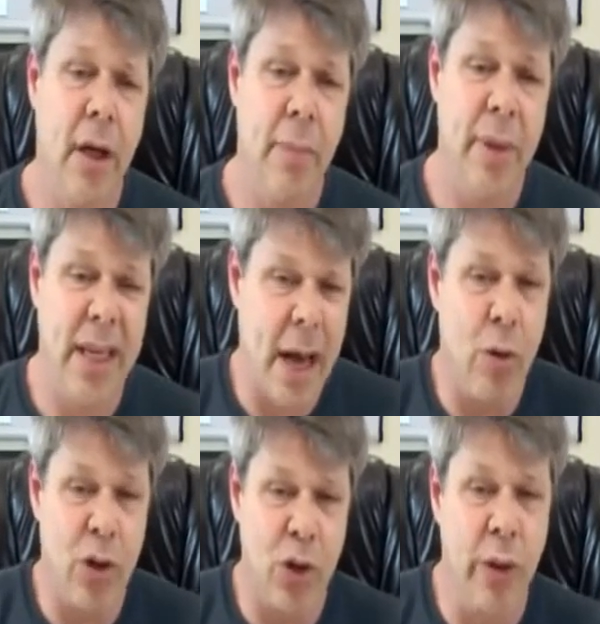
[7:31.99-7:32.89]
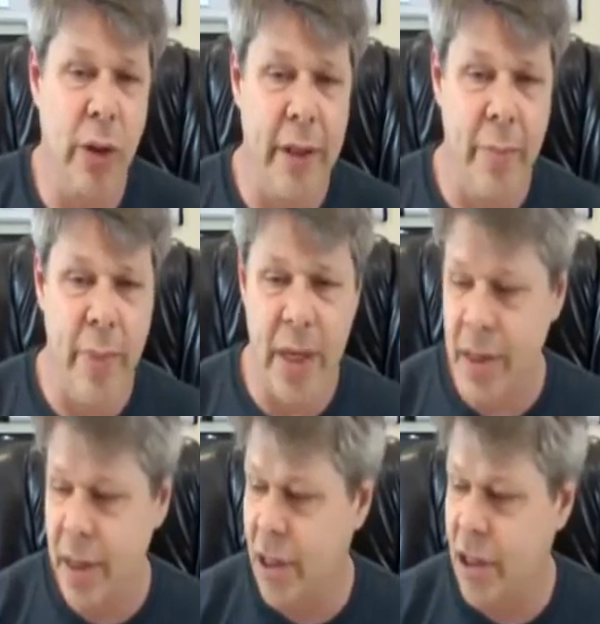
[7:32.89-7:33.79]
uh, because I was really the
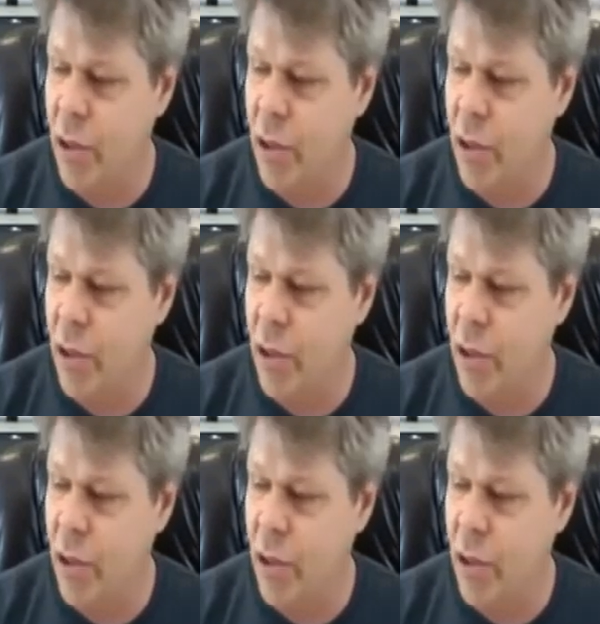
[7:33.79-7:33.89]
business.